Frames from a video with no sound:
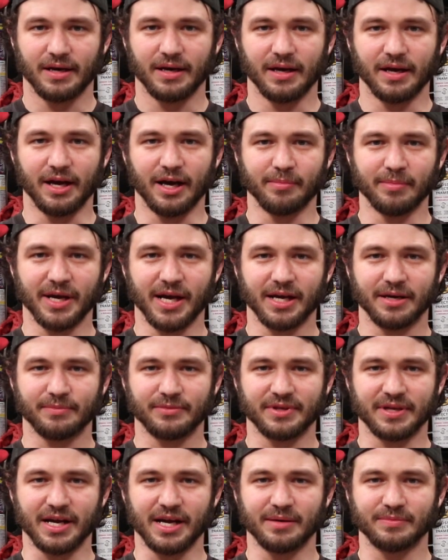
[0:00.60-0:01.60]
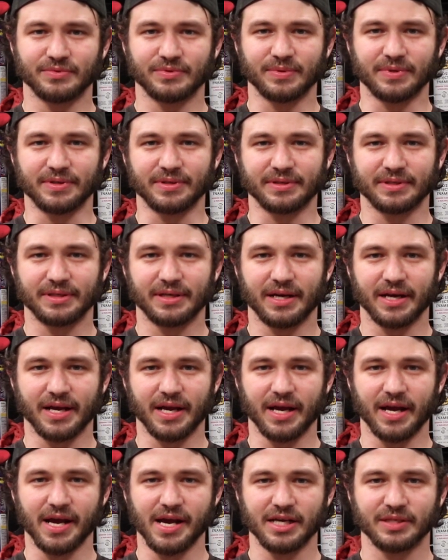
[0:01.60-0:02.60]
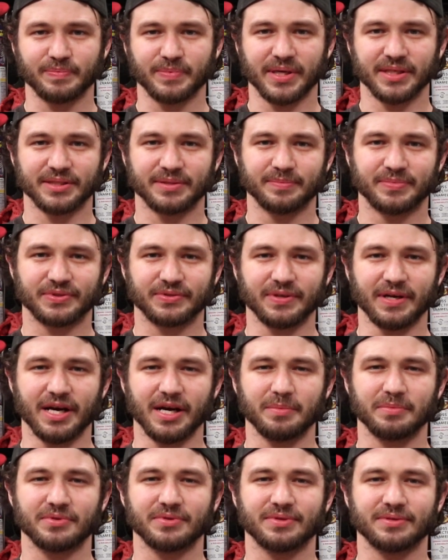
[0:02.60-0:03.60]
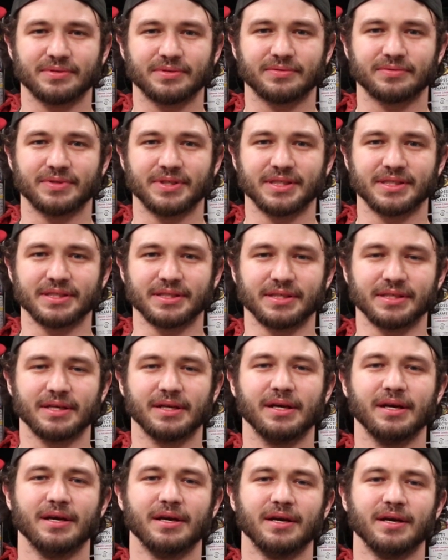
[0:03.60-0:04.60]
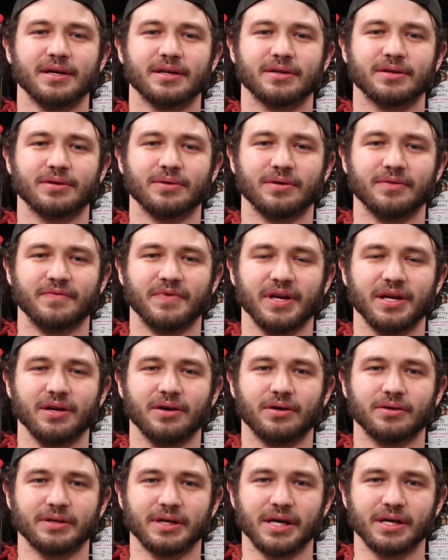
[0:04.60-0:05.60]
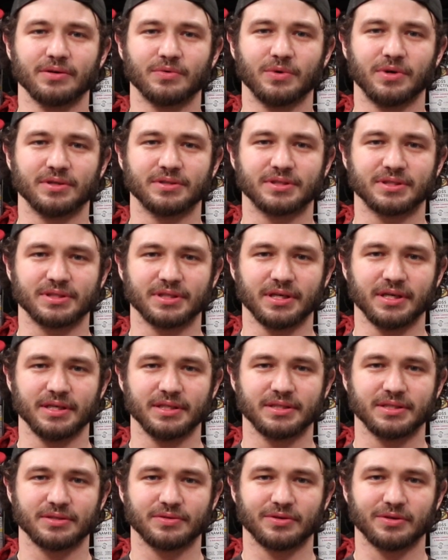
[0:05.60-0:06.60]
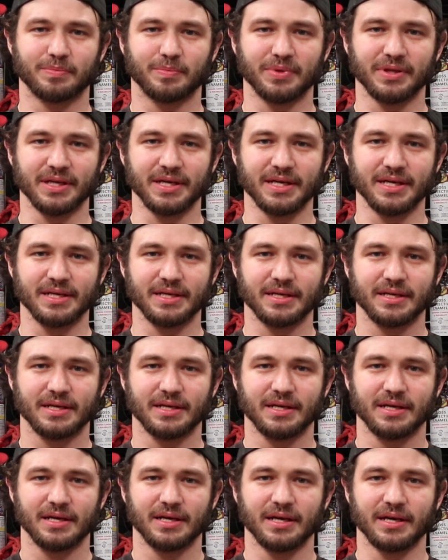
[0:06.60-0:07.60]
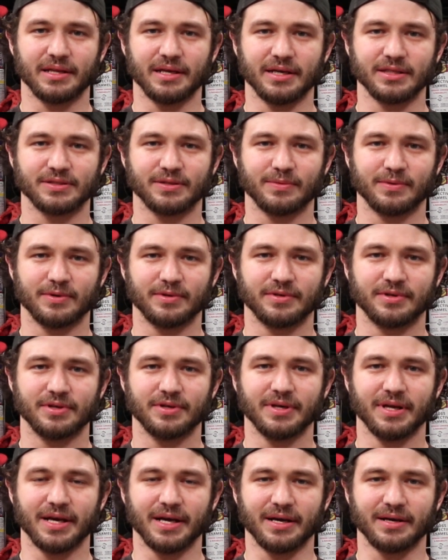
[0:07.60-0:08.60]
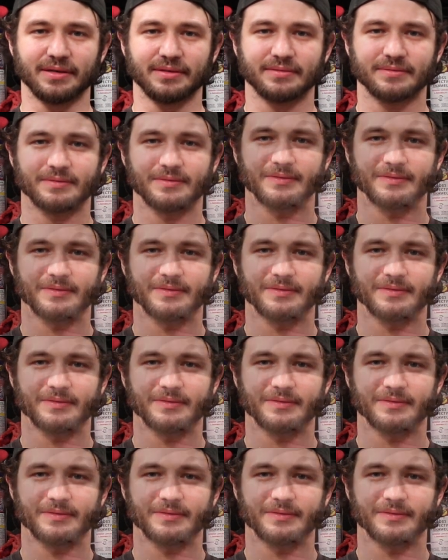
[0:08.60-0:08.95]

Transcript: Hey, I'm Adam with Adam's Welding. I got asked by a subscriber recently to do a video on how to weld studs into a plate, and that's what I want to do now.